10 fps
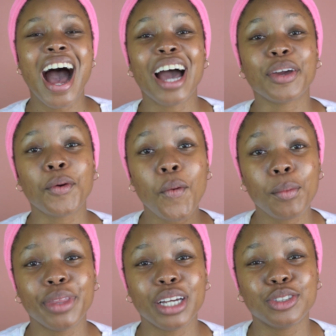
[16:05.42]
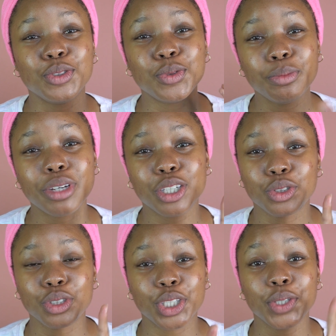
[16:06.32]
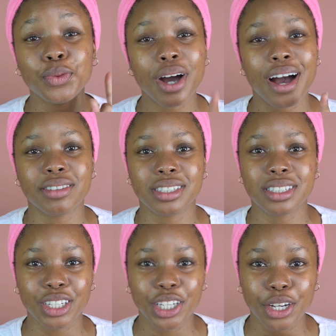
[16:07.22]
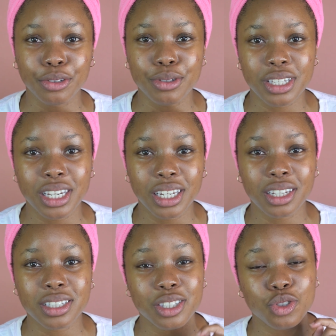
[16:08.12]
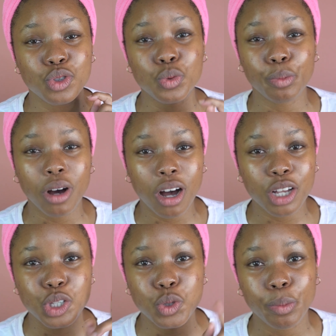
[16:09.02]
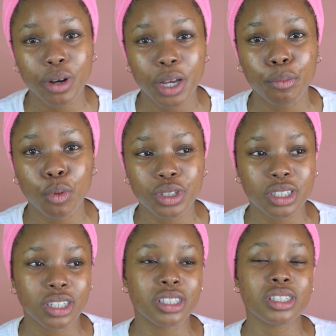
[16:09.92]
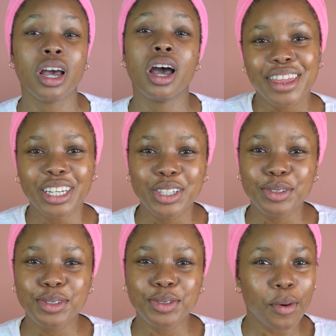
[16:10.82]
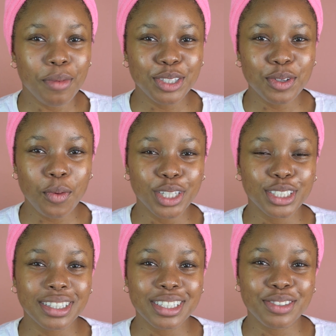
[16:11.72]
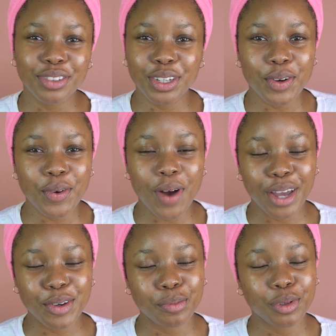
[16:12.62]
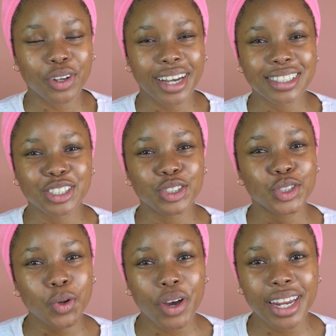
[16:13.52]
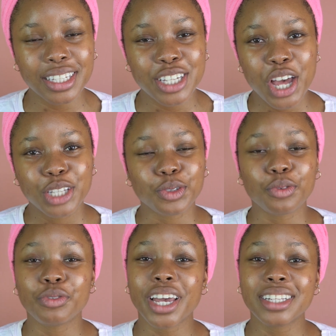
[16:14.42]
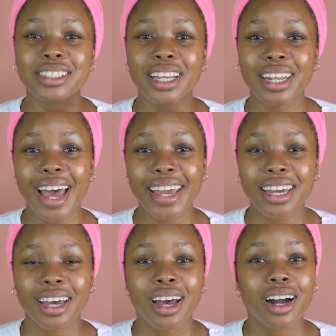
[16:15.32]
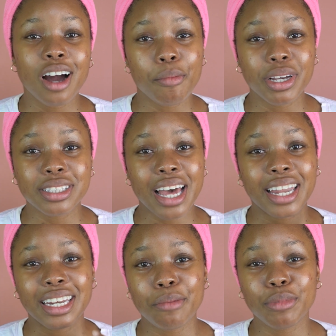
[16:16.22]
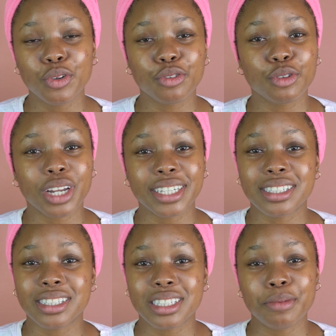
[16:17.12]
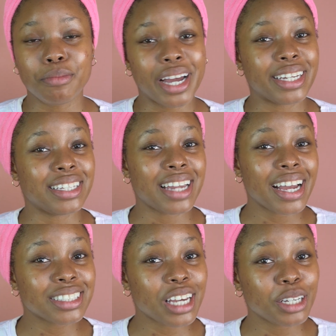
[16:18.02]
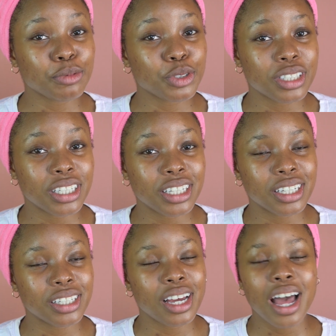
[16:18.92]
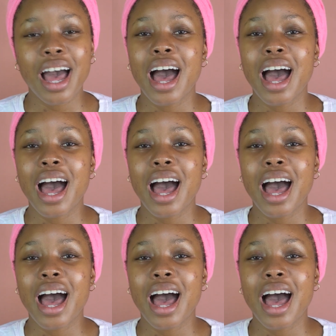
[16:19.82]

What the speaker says: I hope that you make sure you have a skincare routine because it's super important. Thank you so much for watching this video. I hope you guys enjoyed it. Don't forget to like, comment, and let me know if you'd like to see my nighttime routine,